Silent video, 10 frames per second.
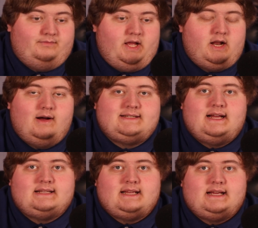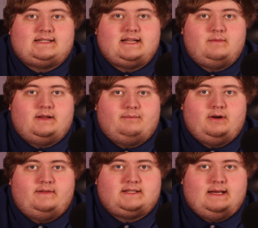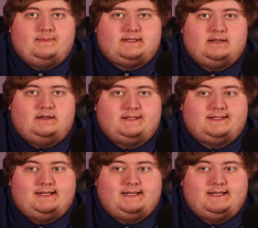You know, as Isaiah said in one of the previous episodes,